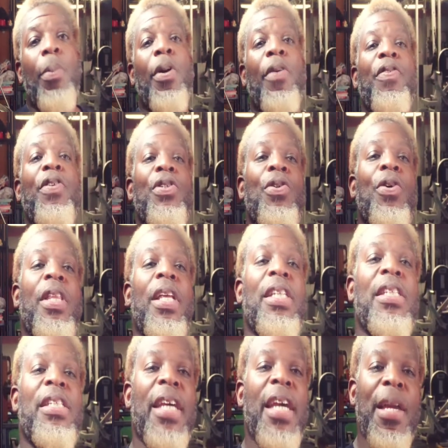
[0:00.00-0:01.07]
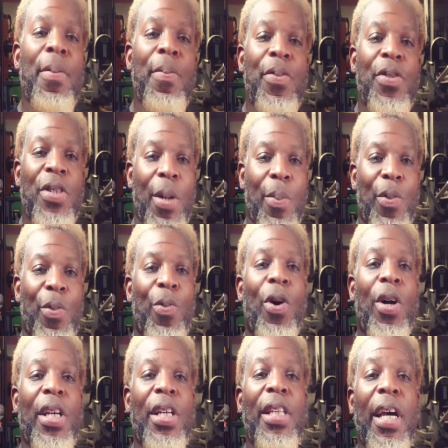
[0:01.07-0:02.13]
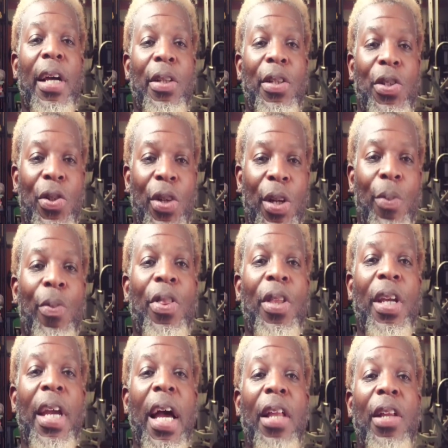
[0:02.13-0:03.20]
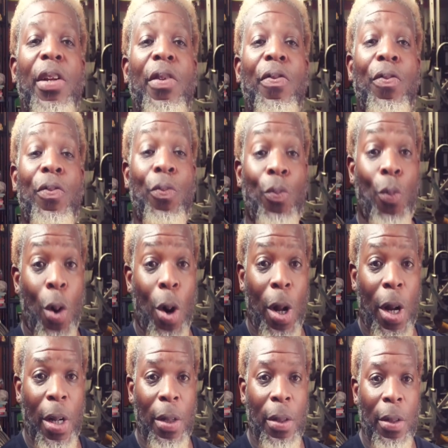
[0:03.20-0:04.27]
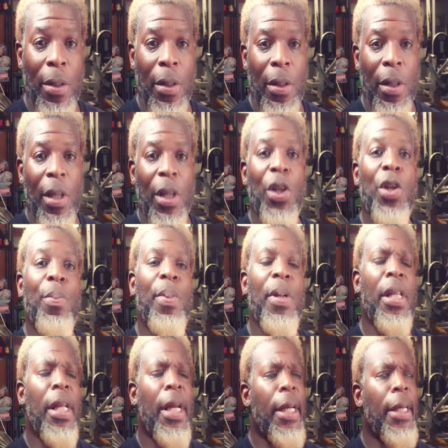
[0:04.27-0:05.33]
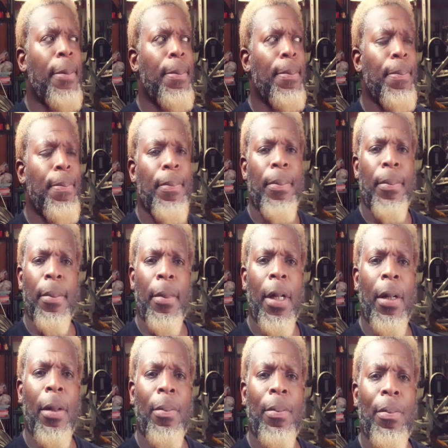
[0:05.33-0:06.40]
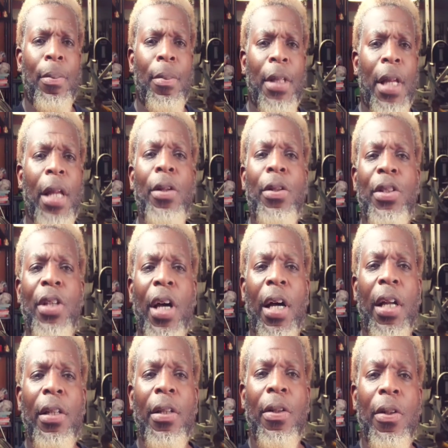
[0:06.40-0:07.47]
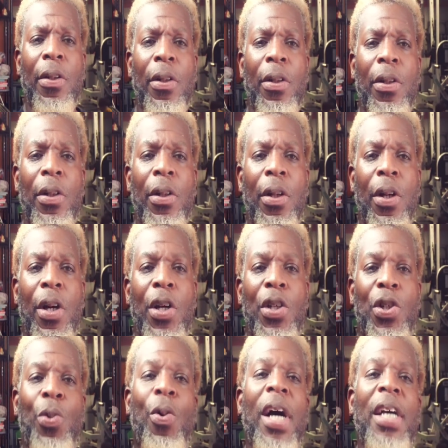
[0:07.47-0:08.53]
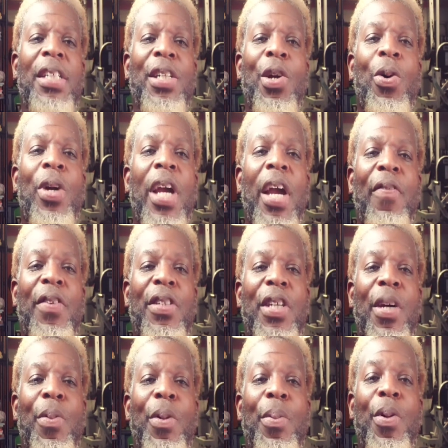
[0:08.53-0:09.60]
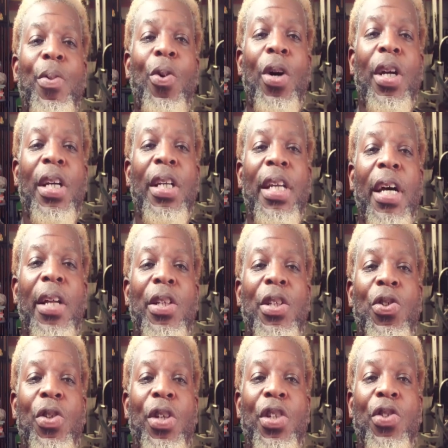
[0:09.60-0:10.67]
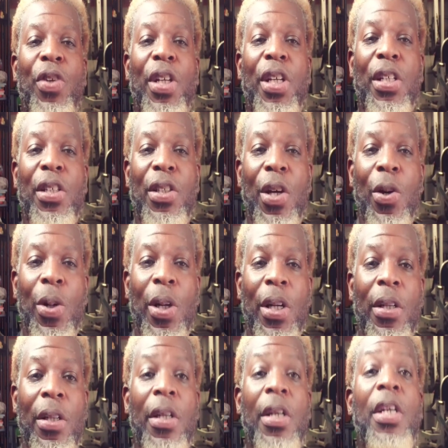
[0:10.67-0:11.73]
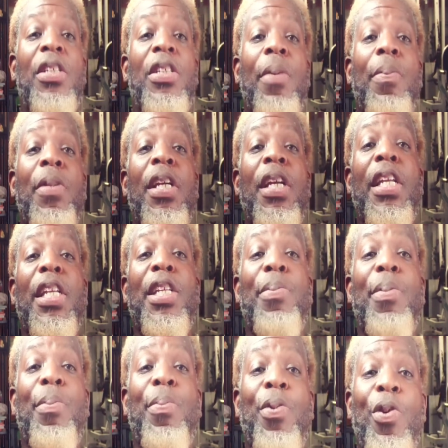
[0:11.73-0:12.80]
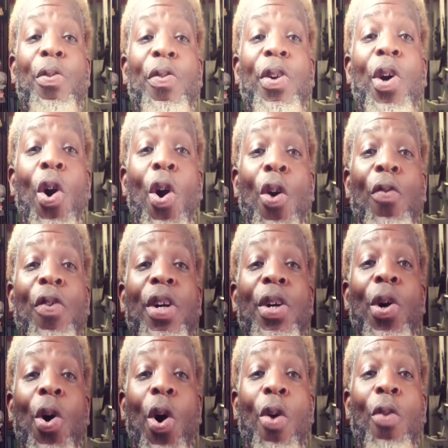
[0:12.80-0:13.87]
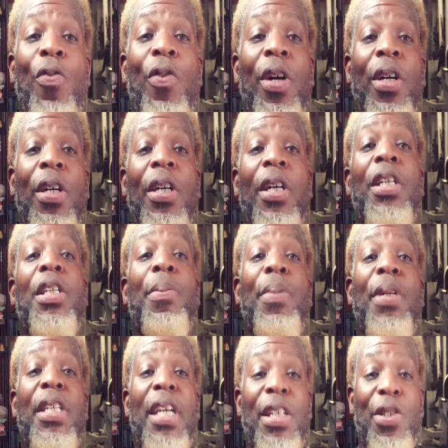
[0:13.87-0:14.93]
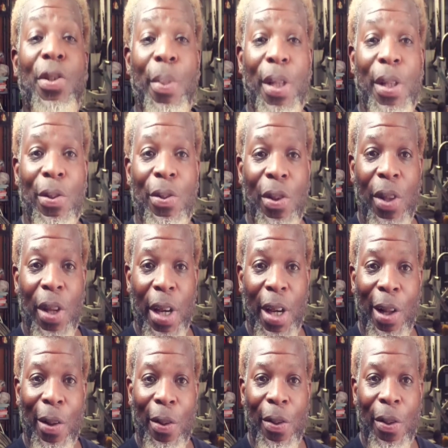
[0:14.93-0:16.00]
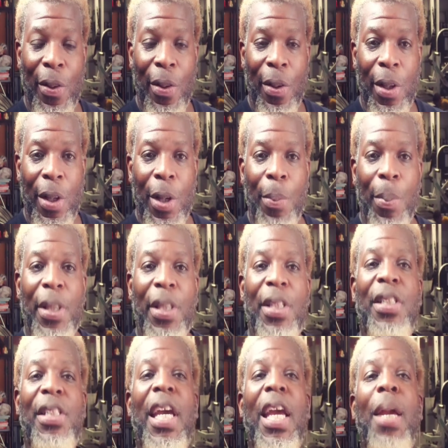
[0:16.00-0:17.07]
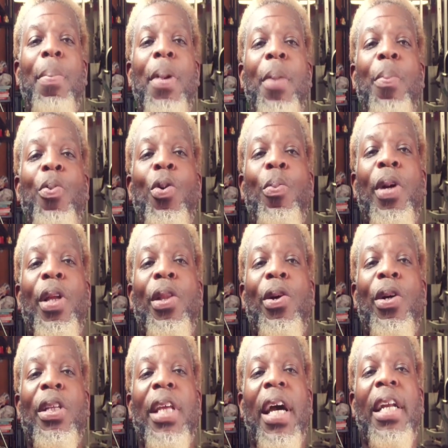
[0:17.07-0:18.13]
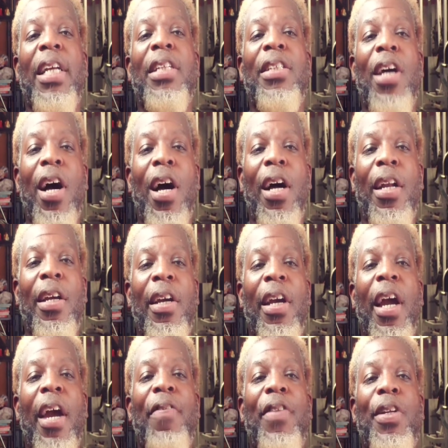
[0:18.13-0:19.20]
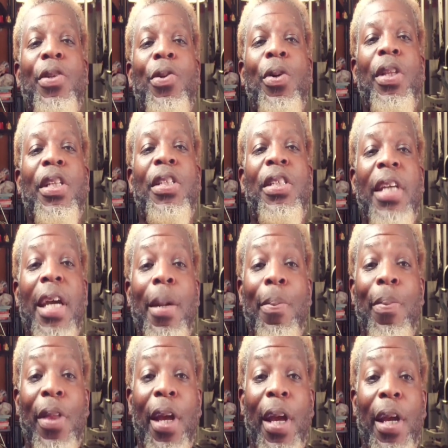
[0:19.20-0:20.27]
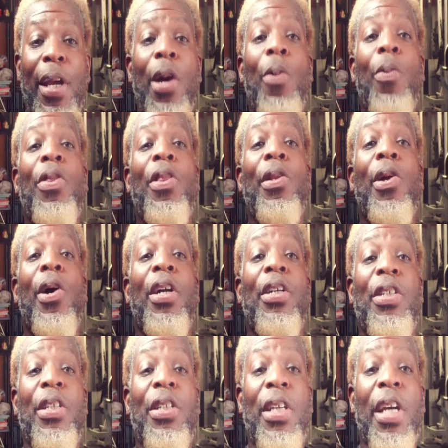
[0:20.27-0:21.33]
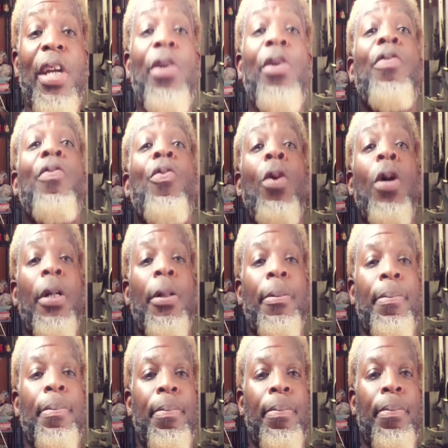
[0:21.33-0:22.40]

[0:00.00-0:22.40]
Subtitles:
But if you saw that same someone walking down the street with a gallon of water, you'd be like, oh, that looks odd. So why is it okay for someone to be walking down the street drinking soda, something that has been proven over and over to be detrimental to their health, but the same people will be looked at as odd if they're doing the same thing with a large container of water?